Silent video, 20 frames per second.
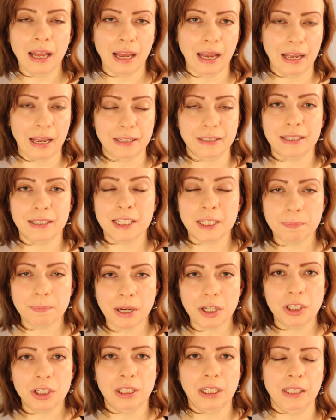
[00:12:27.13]
And
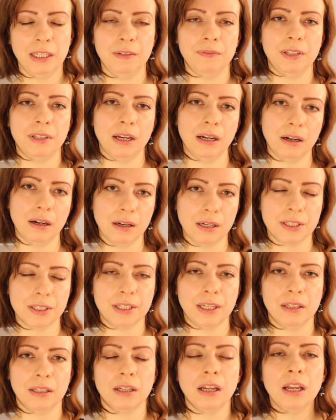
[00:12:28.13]
especially if they're
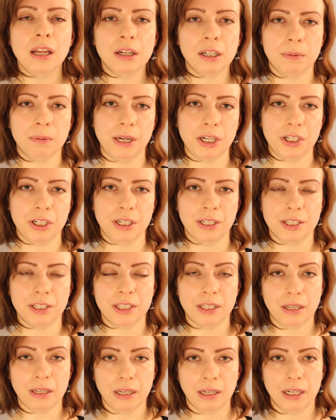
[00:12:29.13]
asking
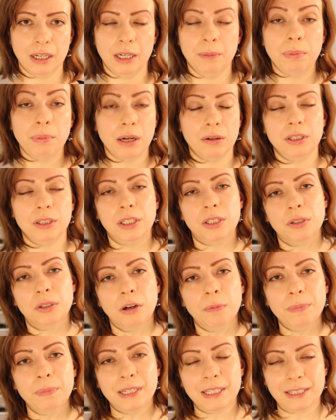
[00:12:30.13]
questions about the
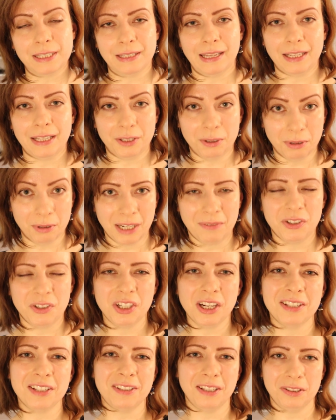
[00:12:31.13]
topics that you have
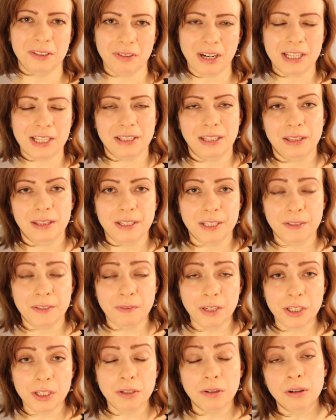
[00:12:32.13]
just addressed in this
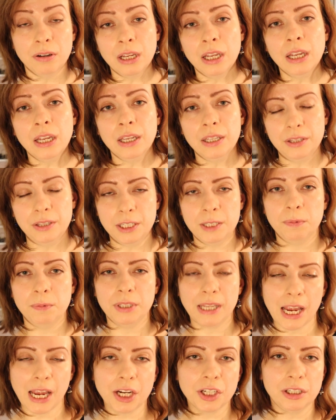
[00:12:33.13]
video, this
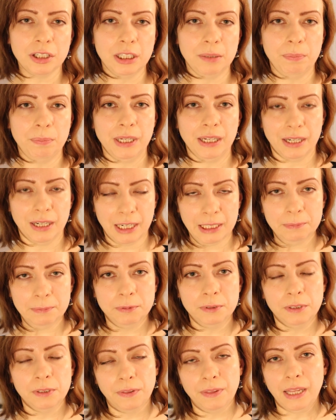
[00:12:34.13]
would actually be a
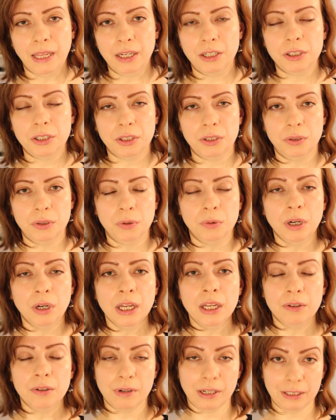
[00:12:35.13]
helpful thing to,
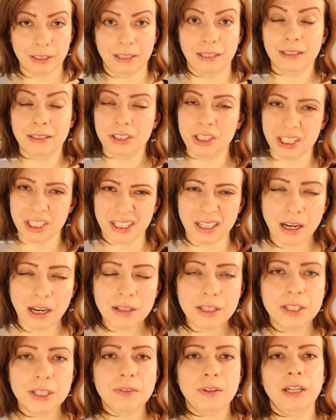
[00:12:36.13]
rather than just
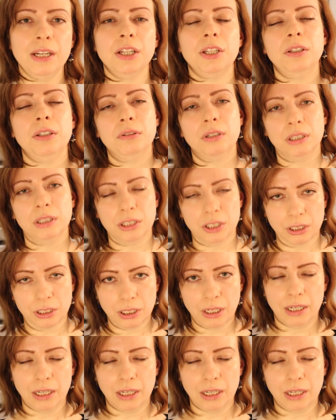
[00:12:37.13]
answering, you could